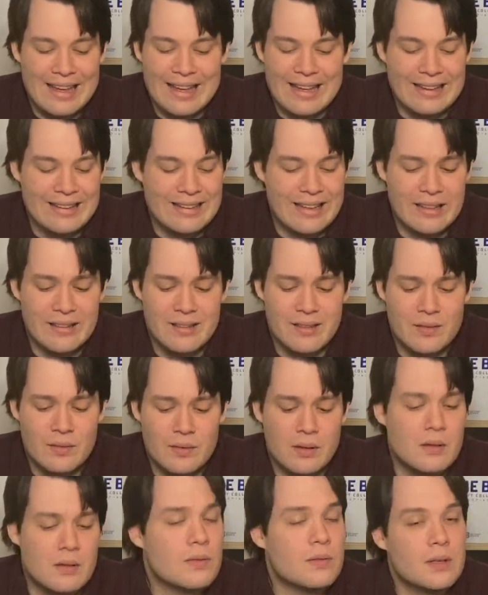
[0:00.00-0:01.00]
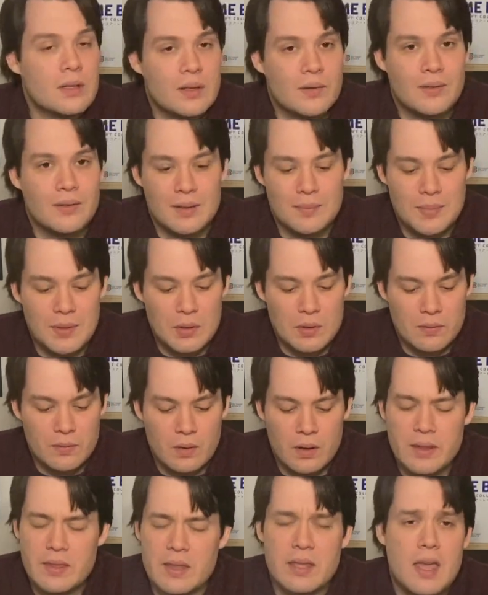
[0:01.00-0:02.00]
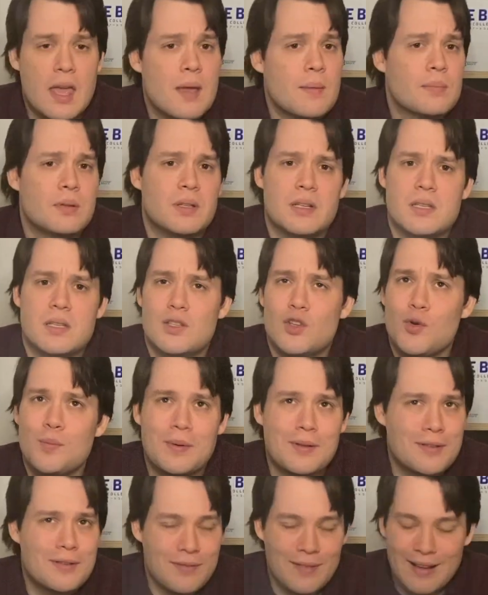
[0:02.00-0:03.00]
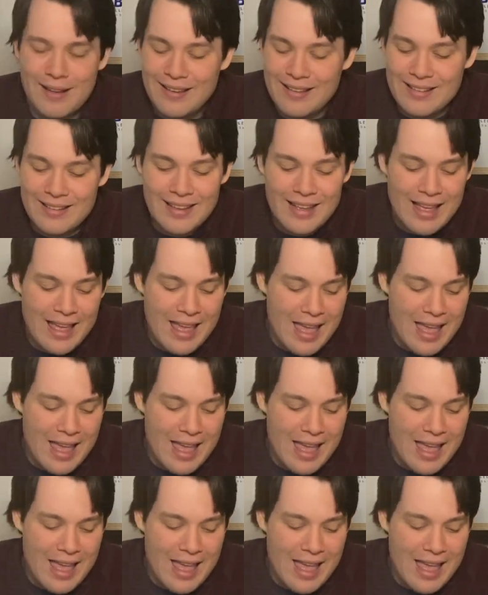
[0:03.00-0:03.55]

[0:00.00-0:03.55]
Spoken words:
and it's really, really beautiful, and the gameplay is so much fun.